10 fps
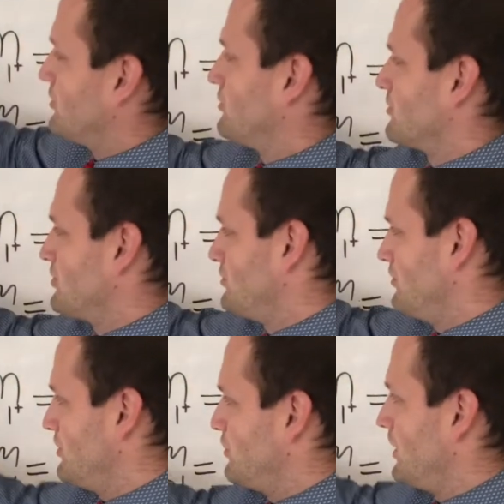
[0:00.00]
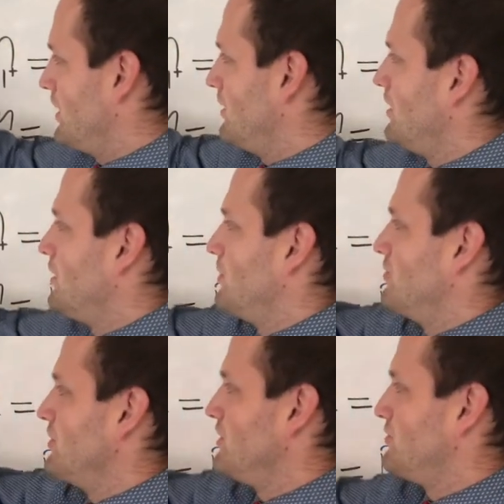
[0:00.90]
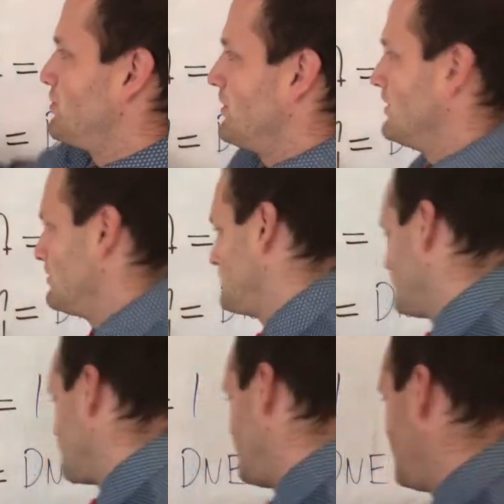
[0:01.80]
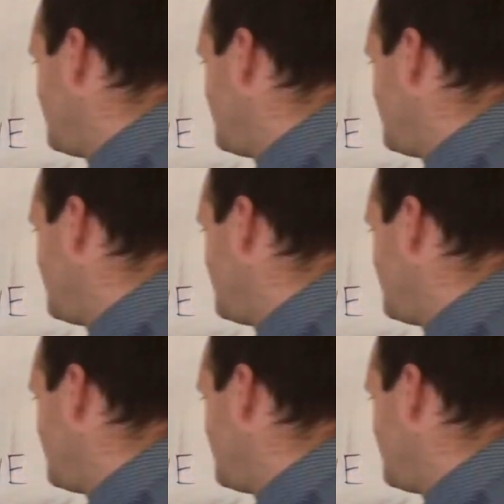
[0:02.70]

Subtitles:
and closer to the 1, which at this point we are at